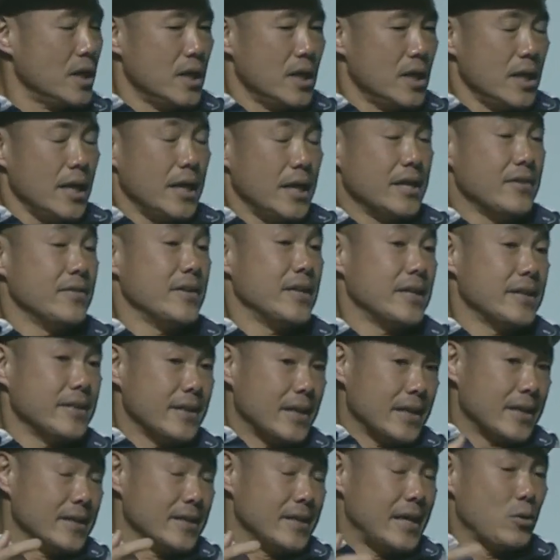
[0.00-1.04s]
And even in
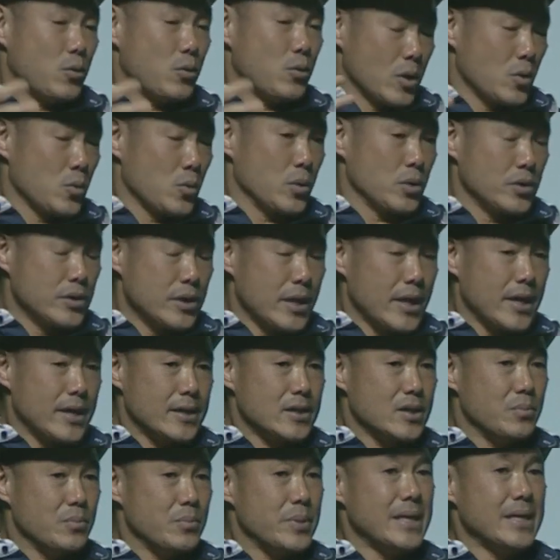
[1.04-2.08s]
like a network world, you
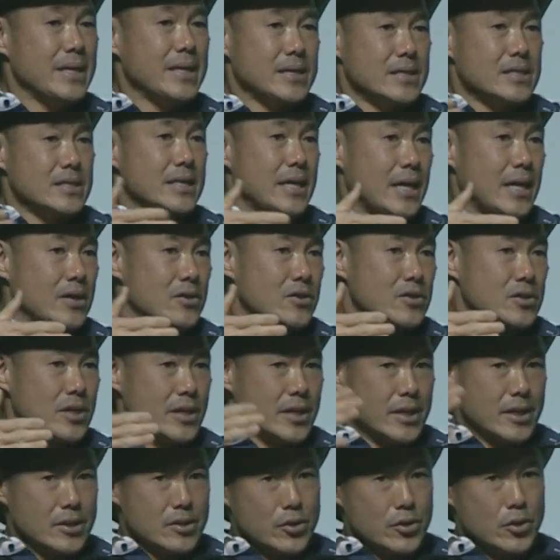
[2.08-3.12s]
had competing standards
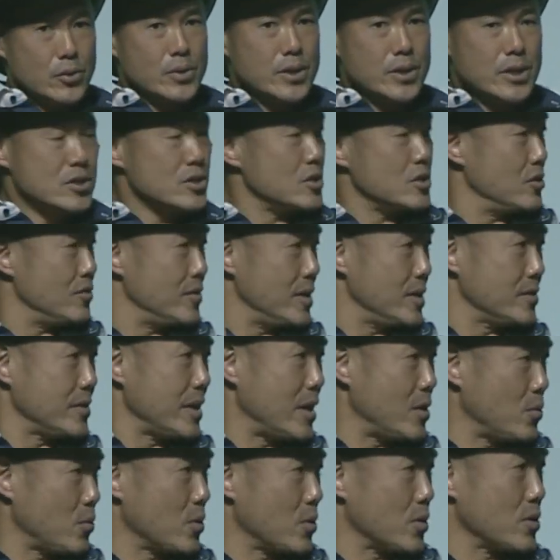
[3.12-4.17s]
like, you know, Unix, Novell
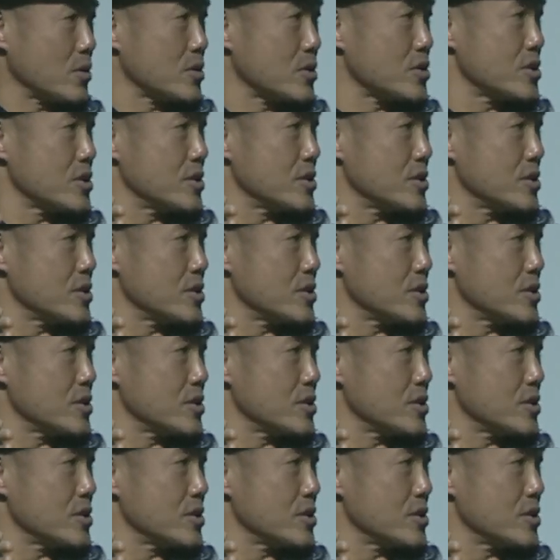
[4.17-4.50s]
networks,